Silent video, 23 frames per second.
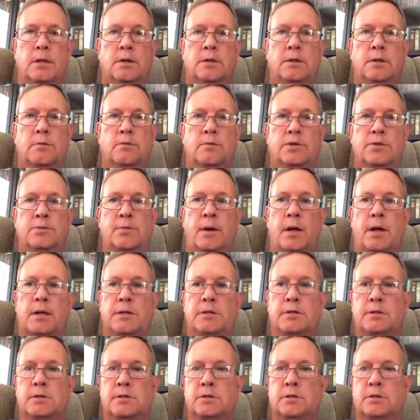
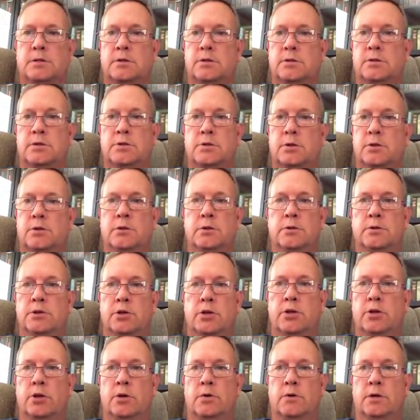responses to two students, you
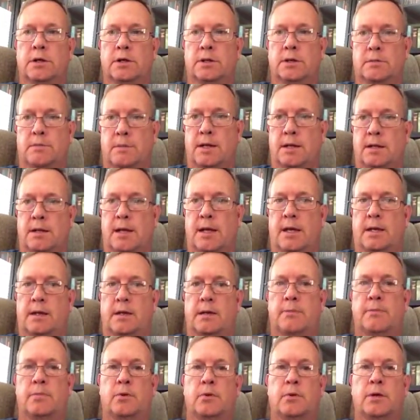don't get to make that
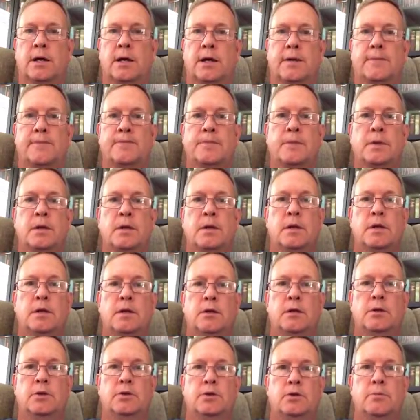up, okay?
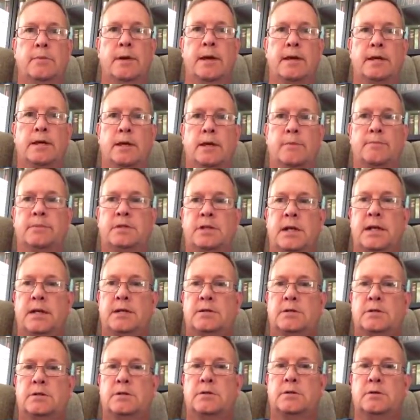You do make up
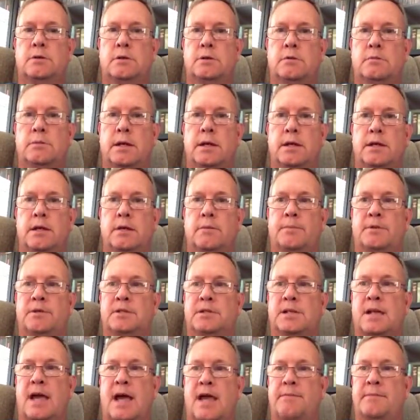tests, you can make up
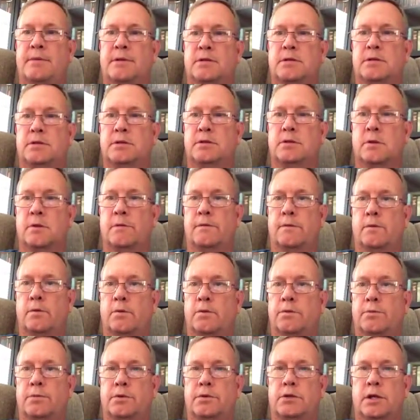assignments and so
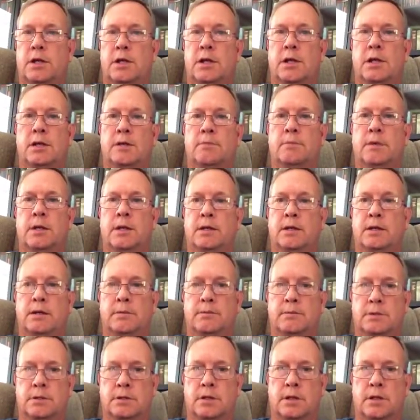forth, but you can't make
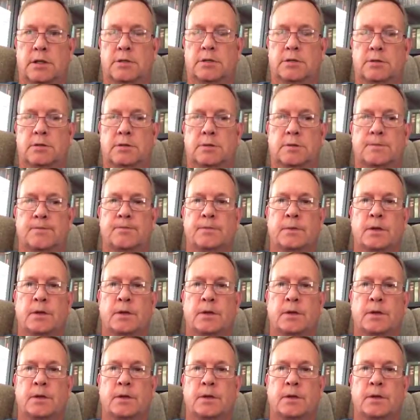up discussions.